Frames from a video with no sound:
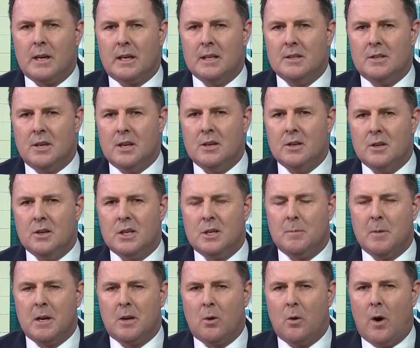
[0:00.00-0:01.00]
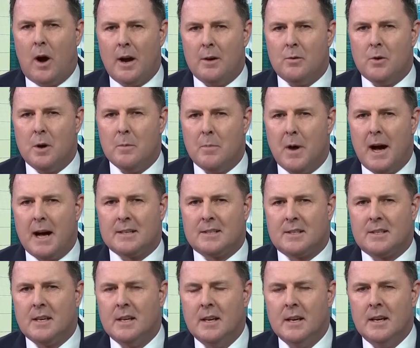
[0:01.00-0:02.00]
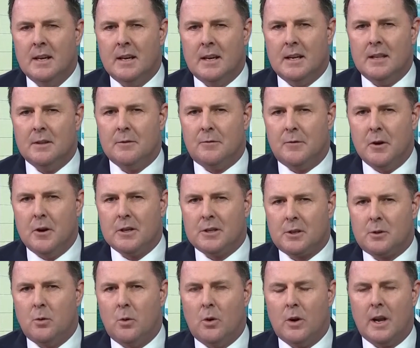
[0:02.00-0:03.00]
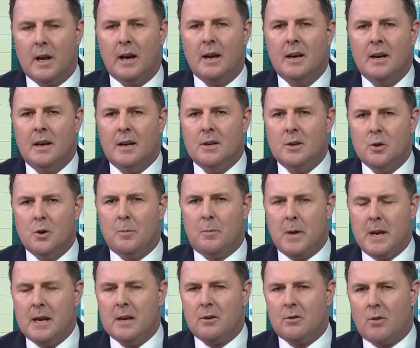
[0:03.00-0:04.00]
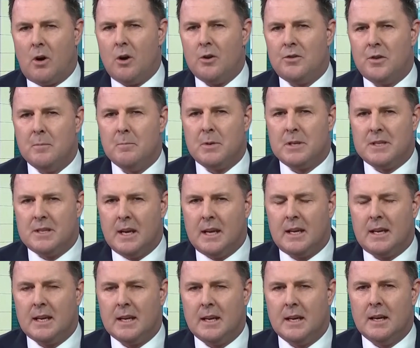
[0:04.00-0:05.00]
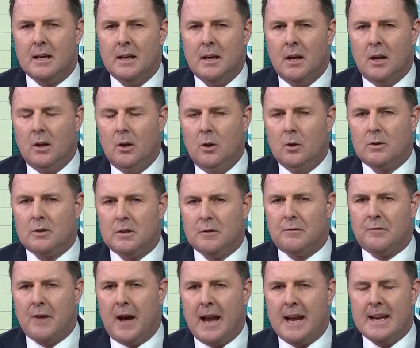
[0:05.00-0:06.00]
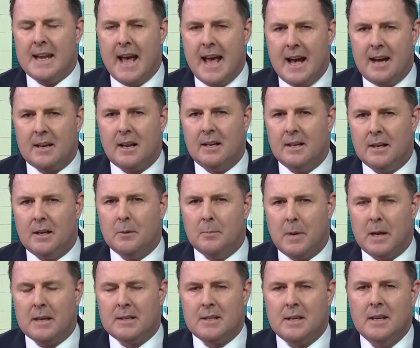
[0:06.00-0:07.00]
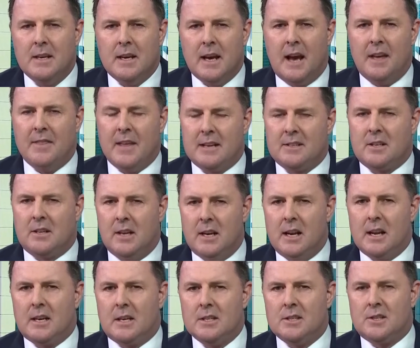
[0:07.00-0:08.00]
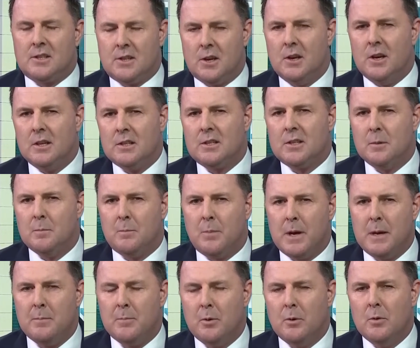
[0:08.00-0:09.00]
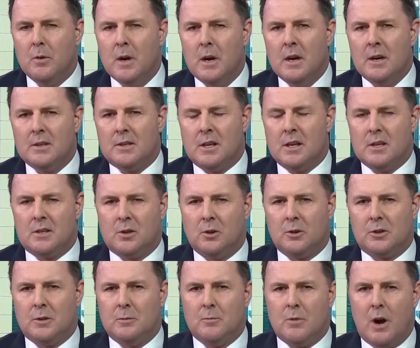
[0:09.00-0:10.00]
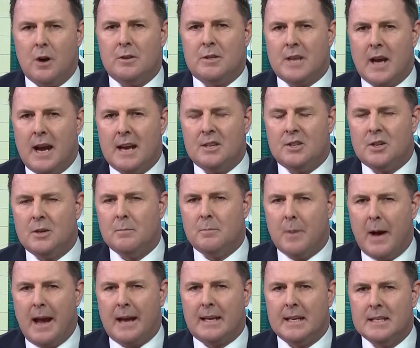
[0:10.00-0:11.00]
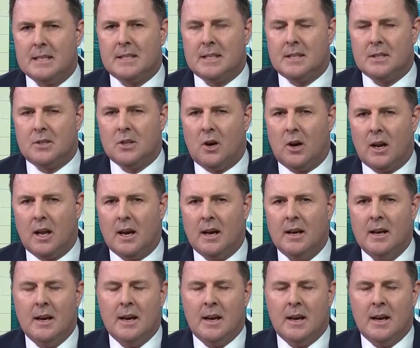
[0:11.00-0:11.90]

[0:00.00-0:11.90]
continued to be quite robust in the first quarter, European growth in particular looked to fade out a little bit, and that's clearly concerned some people. So you saw some rotation back into the dollar.